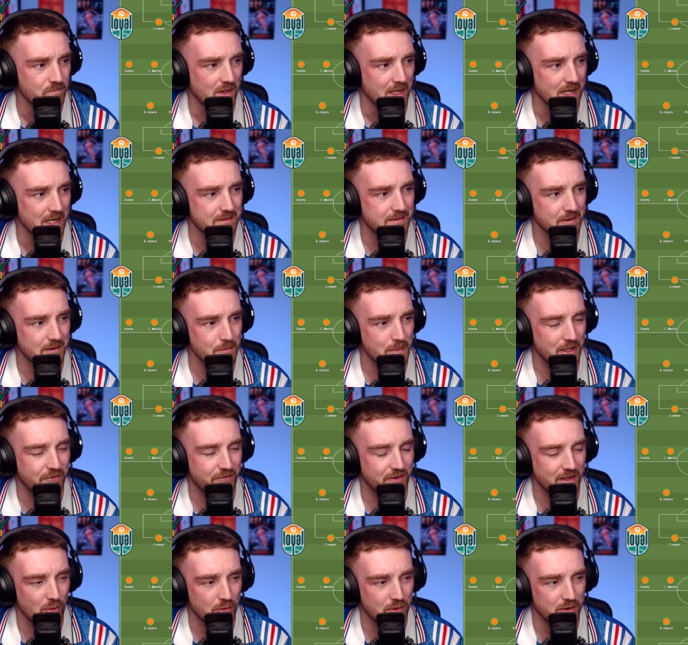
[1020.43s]
Into the
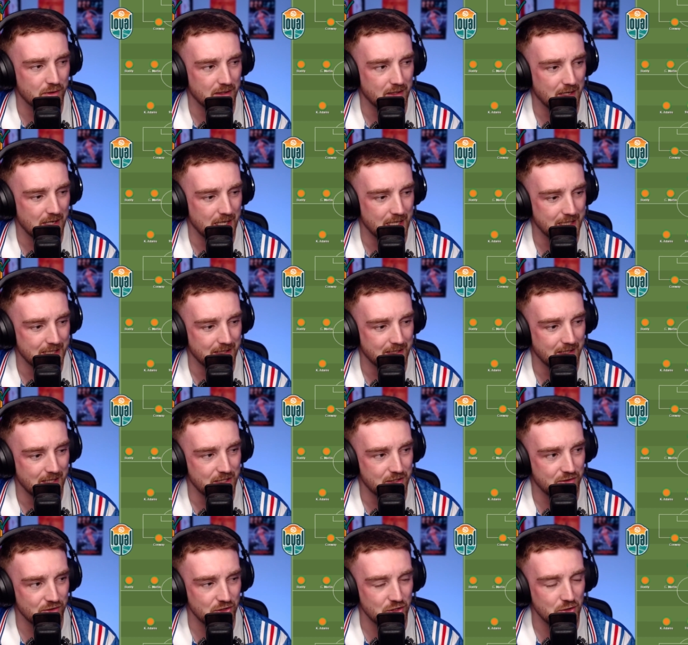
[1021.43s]
midfield,
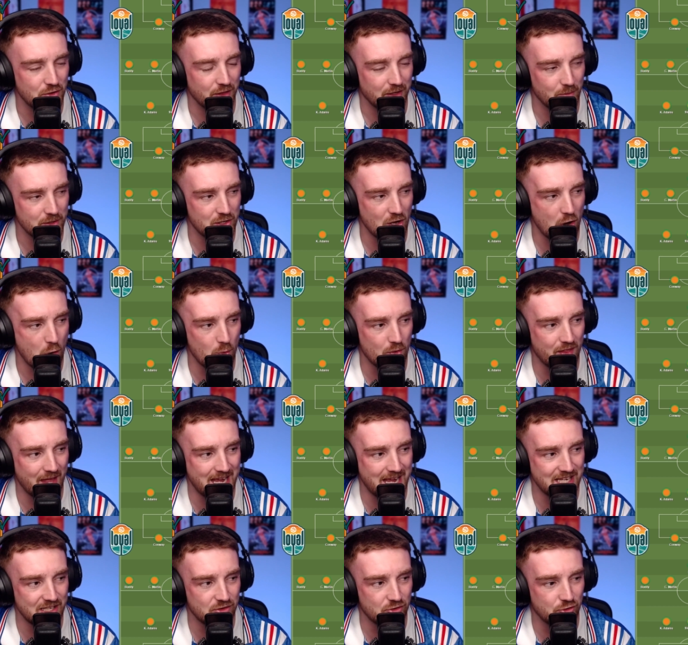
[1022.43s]
do you think we go with
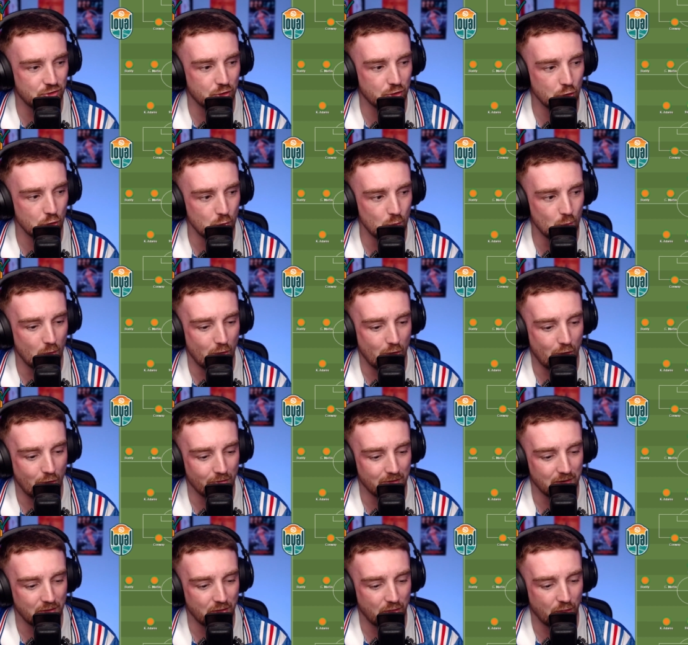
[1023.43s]
a two
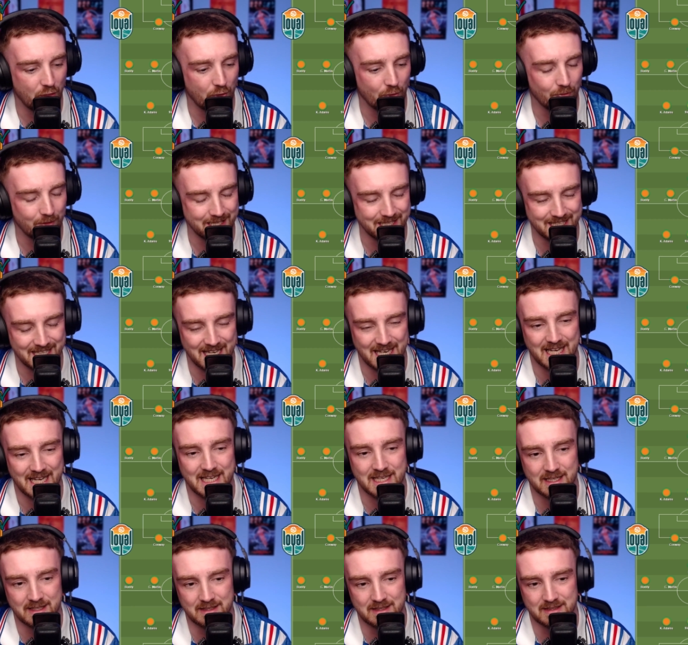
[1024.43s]
or a three
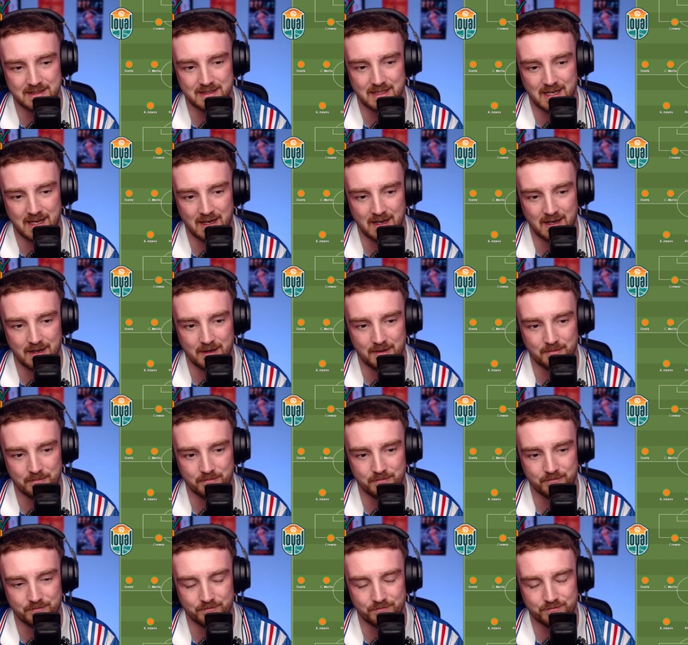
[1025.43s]
here?
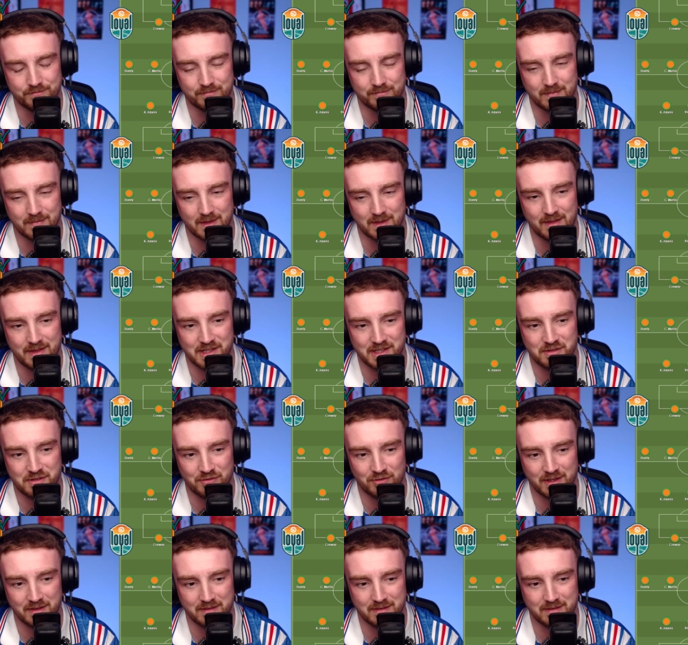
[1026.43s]
Um, I think this is
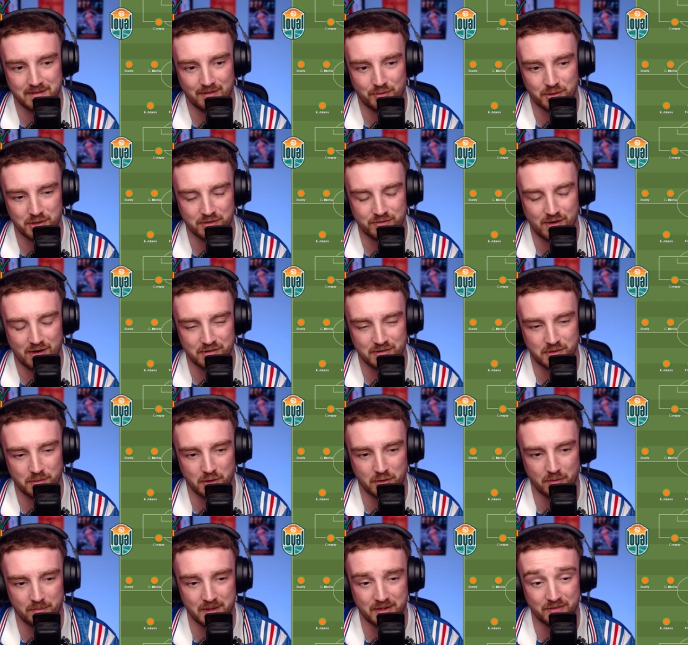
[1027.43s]
really the tough one as far as we go
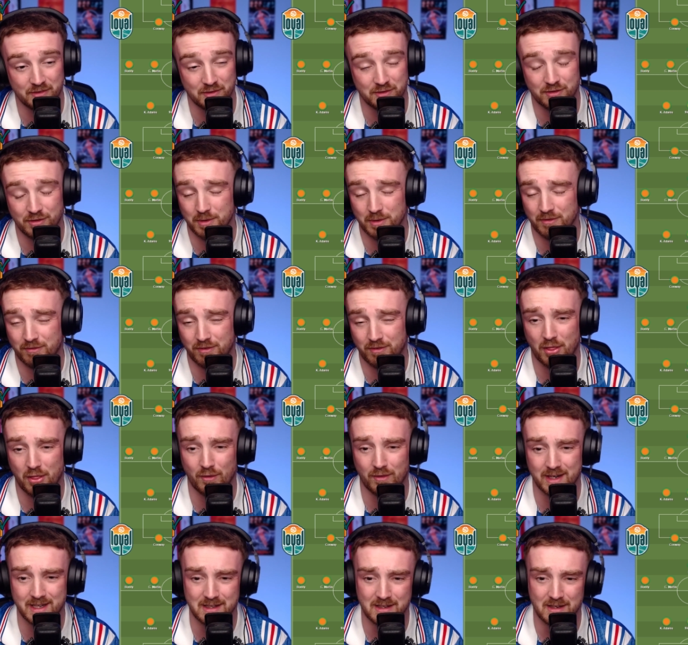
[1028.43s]
to a midfield two and a front
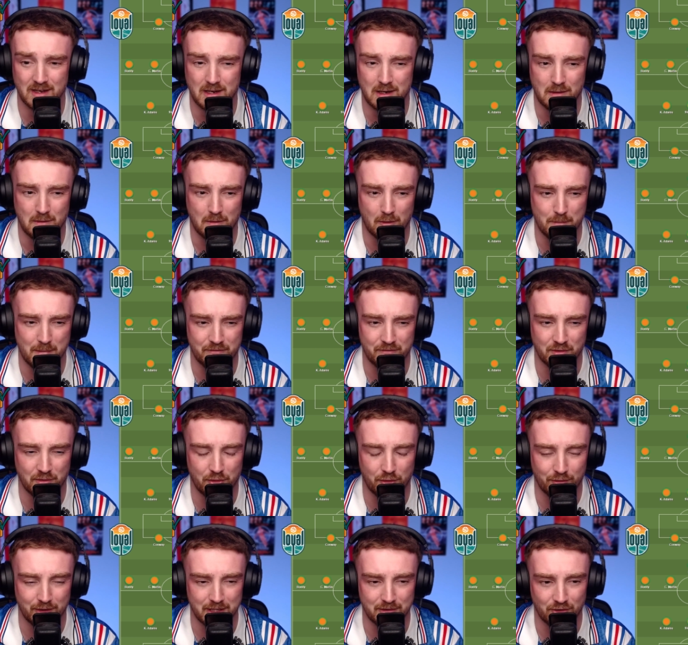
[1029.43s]
three, or midfield
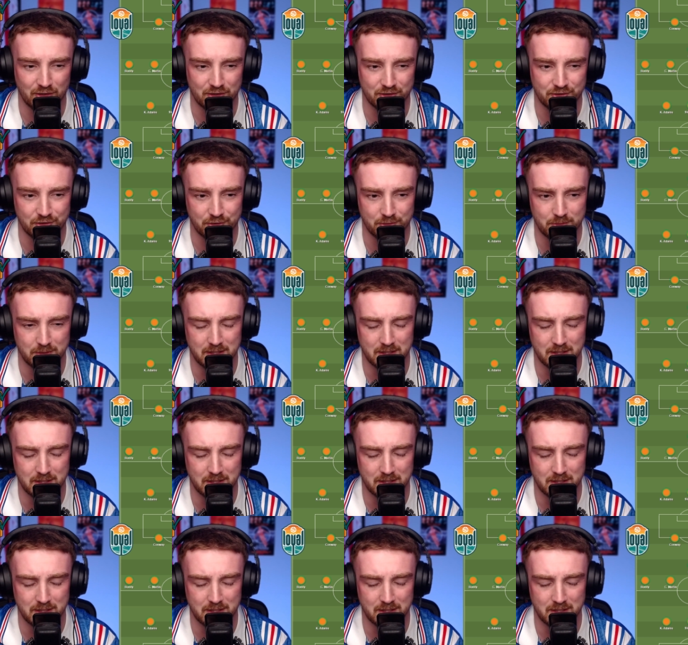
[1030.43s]
three and a front two.